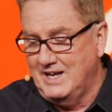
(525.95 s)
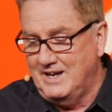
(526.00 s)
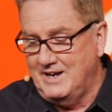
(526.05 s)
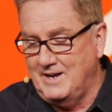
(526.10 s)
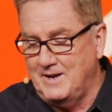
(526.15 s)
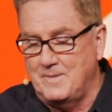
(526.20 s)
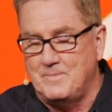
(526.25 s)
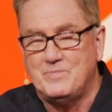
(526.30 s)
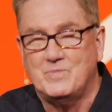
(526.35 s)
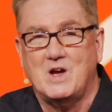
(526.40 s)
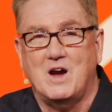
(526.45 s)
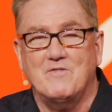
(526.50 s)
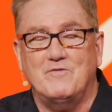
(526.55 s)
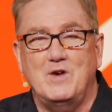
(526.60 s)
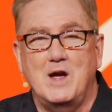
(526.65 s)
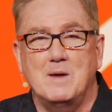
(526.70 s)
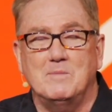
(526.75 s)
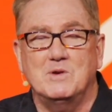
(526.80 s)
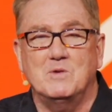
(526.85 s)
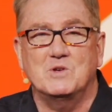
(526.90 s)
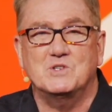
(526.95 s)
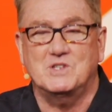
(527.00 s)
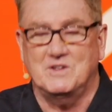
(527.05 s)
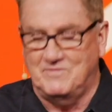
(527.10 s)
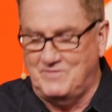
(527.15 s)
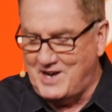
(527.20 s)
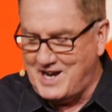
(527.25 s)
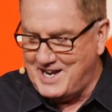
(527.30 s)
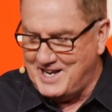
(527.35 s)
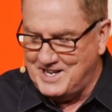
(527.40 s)
Our family was
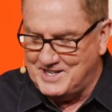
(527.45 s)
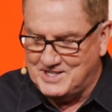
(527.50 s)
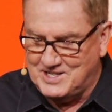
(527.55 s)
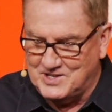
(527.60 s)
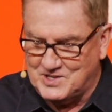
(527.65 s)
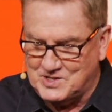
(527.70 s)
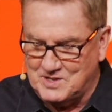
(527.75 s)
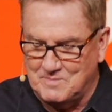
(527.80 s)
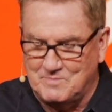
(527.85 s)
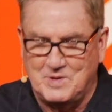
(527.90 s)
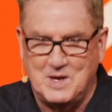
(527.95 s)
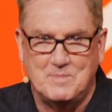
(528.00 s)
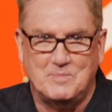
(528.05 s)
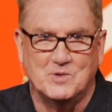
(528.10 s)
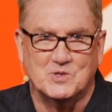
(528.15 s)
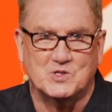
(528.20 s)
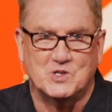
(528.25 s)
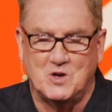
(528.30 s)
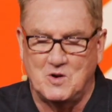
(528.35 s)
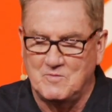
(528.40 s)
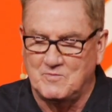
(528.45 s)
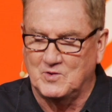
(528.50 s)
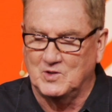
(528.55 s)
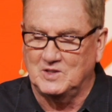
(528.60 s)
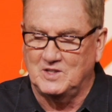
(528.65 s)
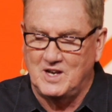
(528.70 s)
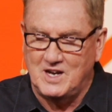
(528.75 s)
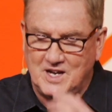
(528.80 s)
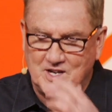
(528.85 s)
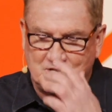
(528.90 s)
invited to some people's home for
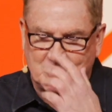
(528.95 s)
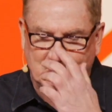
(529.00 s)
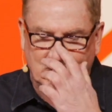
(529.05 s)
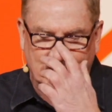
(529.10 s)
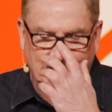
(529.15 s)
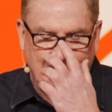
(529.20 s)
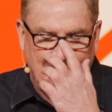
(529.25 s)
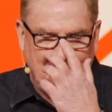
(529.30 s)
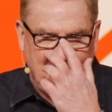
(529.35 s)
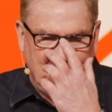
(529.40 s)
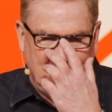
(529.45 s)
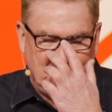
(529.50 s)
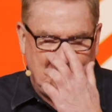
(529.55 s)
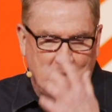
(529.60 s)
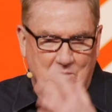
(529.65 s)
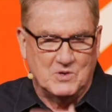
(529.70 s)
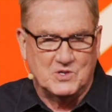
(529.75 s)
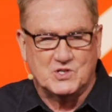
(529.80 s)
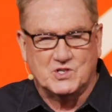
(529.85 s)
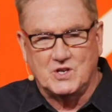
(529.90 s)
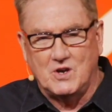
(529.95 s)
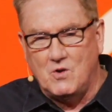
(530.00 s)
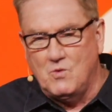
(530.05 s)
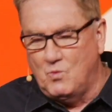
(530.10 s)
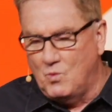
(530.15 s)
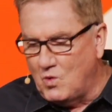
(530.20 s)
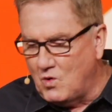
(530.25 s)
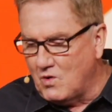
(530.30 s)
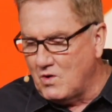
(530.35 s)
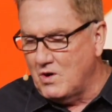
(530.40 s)
lunch, and they were so
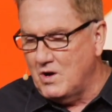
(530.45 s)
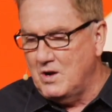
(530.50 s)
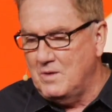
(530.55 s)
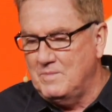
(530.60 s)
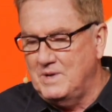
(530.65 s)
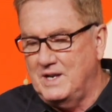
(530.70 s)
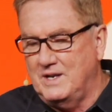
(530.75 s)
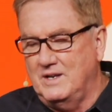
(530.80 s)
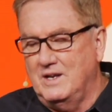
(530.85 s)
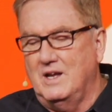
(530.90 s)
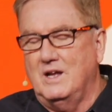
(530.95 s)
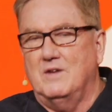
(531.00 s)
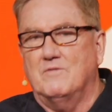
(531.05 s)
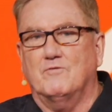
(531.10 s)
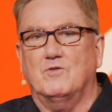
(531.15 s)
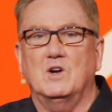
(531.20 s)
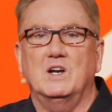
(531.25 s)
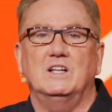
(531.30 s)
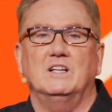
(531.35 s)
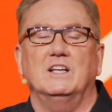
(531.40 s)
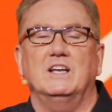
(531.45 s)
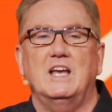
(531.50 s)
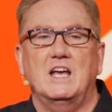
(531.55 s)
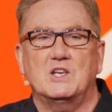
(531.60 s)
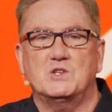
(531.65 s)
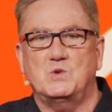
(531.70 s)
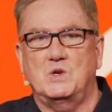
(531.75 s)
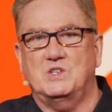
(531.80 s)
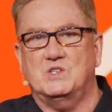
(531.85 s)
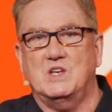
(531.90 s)
warm and friendly
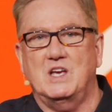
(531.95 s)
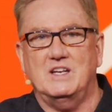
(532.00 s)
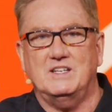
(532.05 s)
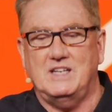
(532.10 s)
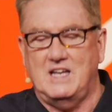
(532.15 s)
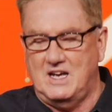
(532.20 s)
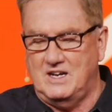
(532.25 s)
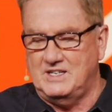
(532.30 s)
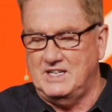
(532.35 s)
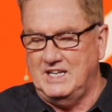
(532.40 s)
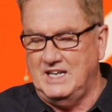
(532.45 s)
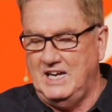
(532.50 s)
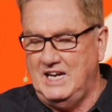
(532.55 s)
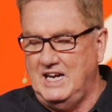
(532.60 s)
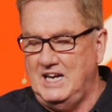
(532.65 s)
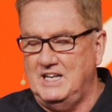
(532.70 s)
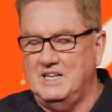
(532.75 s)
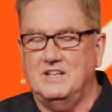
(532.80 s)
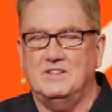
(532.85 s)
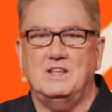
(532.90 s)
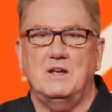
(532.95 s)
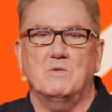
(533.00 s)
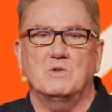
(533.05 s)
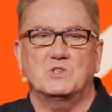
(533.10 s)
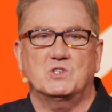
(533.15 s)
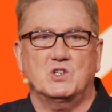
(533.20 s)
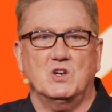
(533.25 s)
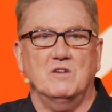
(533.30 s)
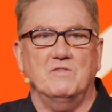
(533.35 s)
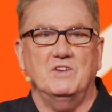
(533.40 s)
as we sat down to eat, and they were
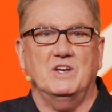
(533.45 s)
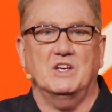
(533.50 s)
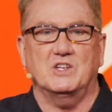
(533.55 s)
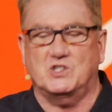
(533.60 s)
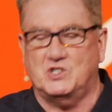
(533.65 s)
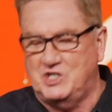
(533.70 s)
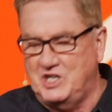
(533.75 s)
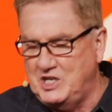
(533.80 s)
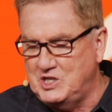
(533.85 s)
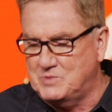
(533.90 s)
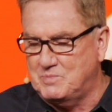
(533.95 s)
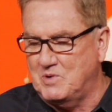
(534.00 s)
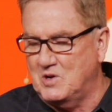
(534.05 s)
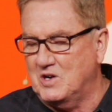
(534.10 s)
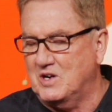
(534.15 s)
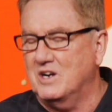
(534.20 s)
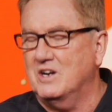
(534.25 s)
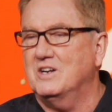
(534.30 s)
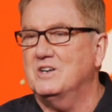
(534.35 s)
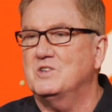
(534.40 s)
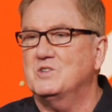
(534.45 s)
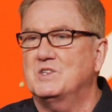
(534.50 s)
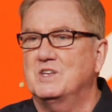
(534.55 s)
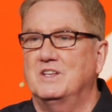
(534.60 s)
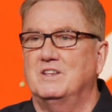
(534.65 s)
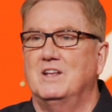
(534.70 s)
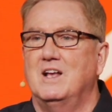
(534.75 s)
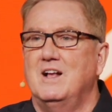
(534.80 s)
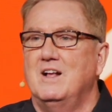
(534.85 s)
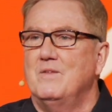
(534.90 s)
serving us cheeseburgers,
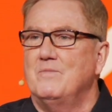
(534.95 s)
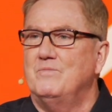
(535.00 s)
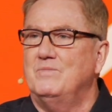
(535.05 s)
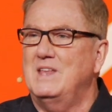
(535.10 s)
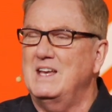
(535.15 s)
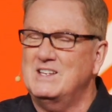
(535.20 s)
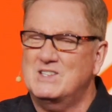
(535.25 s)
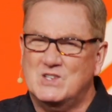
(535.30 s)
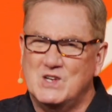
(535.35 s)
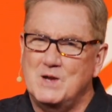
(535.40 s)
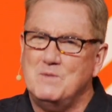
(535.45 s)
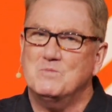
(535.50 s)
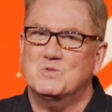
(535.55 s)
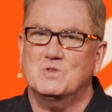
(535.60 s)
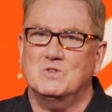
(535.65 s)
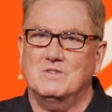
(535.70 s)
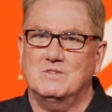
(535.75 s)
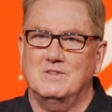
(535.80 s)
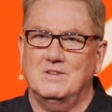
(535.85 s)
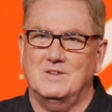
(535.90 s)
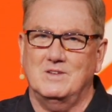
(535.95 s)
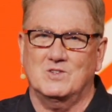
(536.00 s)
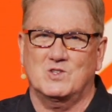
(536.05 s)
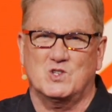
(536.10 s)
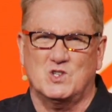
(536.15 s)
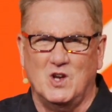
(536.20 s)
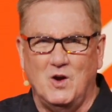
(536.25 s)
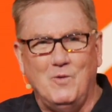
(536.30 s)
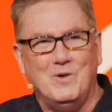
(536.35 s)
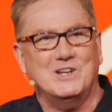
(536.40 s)
and they seemed
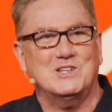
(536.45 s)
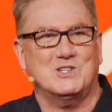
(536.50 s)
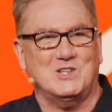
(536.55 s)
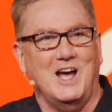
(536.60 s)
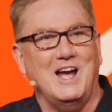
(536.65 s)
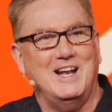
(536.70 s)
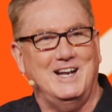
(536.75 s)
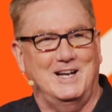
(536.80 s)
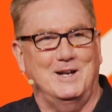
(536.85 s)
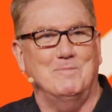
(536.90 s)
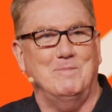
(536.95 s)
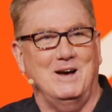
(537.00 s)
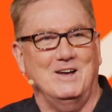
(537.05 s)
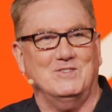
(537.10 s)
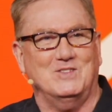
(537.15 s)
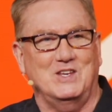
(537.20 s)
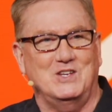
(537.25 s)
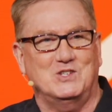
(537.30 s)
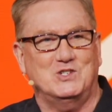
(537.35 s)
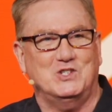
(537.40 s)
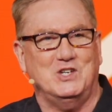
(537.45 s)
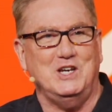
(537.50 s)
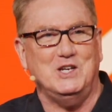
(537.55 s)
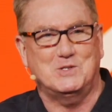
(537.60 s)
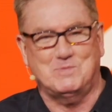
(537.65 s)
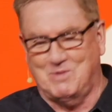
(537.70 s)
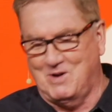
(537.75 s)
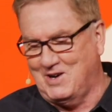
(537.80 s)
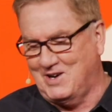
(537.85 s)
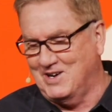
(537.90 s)
so excited about these
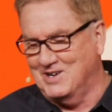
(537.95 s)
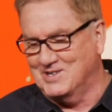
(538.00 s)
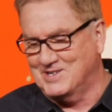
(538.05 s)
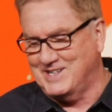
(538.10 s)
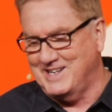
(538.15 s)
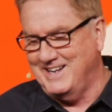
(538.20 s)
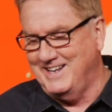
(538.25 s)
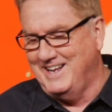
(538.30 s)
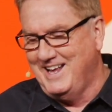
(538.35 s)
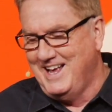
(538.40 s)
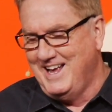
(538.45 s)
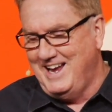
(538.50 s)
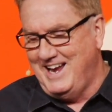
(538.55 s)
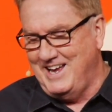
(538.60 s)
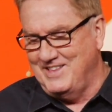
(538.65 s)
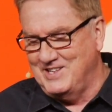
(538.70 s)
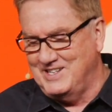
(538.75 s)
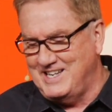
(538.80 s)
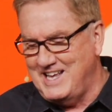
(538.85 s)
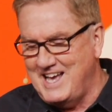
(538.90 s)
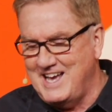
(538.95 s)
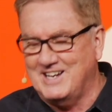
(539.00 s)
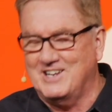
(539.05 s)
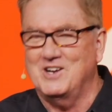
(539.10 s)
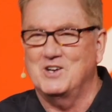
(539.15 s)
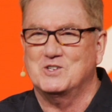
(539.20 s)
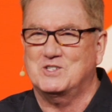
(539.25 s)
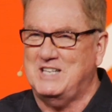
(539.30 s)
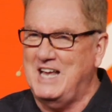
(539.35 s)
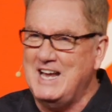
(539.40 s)
cheeseburgers, and the dad
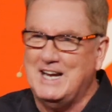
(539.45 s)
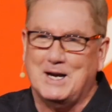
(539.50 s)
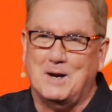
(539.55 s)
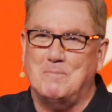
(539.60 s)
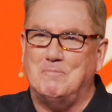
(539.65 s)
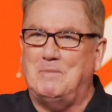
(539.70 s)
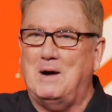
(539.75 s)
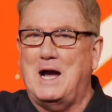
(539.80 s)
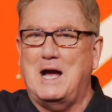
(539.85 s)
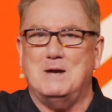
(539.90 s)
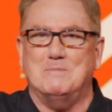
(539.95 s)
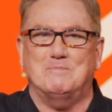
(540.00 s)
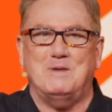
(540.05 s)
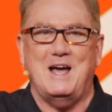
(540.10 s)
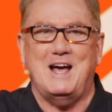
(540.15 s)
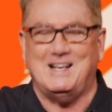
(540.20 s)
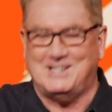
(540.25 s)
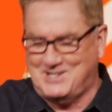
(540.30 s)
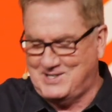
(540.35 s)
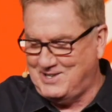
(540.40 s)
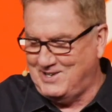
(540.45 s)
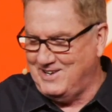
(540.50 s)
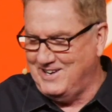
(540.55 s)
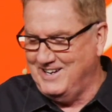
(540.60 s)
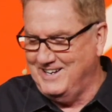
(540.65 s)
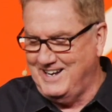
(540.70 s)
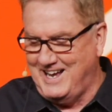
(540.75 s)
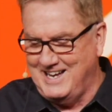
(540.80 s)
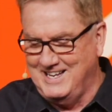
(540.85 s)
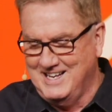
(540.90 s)
goes, take a bite,
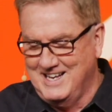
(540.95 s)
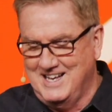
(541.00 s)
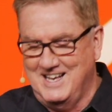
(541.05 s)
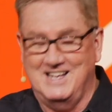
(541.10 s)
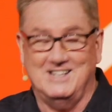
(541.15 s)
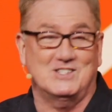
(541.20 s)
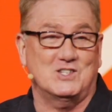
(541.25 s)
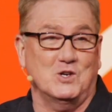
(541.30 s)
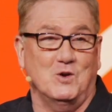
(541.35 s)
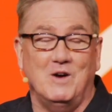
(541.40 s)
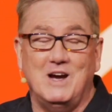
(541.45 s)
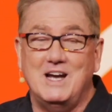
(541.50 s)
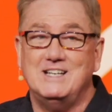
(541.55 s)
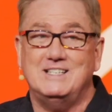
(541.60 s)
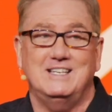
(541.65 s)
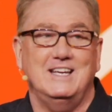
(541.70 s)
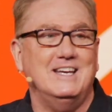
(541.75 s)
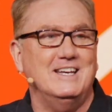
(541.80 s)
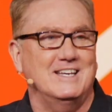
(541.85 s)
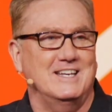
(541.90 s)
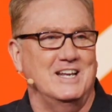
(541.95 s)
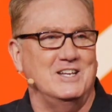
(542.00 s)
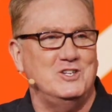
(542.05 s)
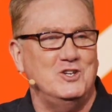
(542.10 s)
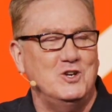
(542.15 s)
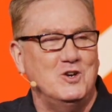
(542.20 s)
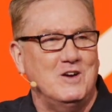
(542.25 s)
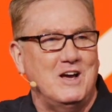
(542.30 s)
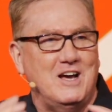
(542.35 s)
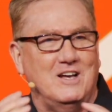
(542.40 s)
Pastor, and so I did, and
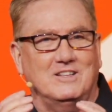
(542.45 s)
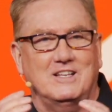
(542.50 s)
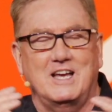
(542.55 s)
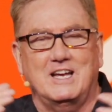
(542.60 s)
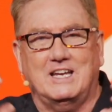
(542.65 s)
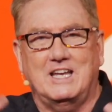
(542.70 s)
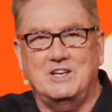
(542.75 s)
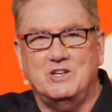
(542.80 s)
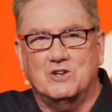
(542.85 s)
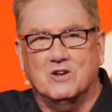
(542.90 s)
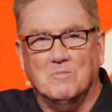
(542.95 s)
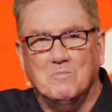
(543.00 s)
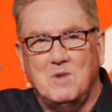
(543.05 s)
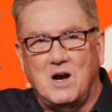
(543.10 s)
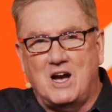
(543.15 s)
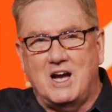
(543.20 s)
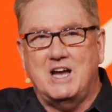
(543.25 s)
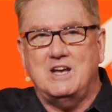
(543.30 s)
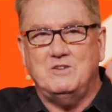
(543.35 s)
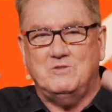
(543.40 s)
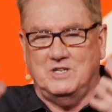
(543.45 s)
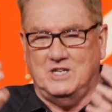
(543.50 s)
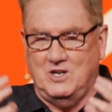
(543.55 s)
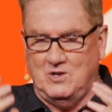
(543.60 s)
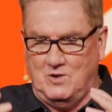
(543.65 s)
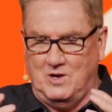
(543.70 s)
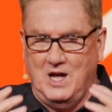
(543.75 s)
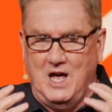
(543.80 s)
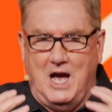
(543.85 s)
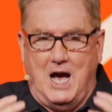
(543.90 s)
you know how, like, in your mind, you
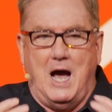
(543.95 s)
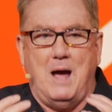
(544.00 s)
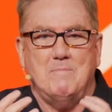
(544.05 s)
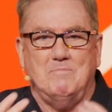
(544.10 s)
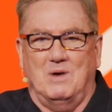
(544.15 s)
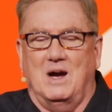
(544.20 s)
know, I'm